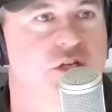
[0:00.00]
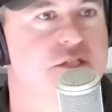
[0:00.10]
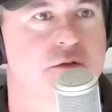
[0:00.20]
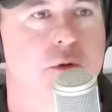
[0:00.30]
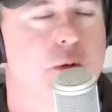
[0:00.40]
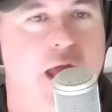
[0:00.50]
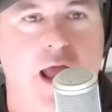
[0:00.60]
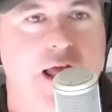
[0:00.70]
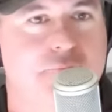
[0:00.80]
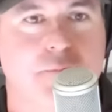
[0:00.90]
just
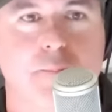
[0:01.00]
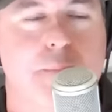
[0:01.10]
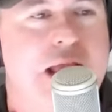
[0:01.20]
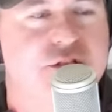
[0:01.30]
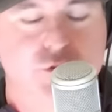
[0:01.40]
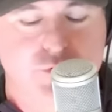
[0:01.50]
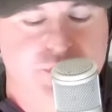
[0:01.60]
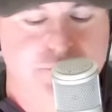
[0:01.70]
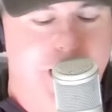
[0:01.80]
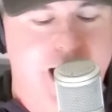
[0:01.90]
makes you
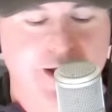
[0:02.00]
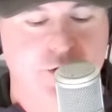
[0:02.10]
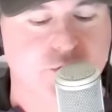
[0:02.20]
smile,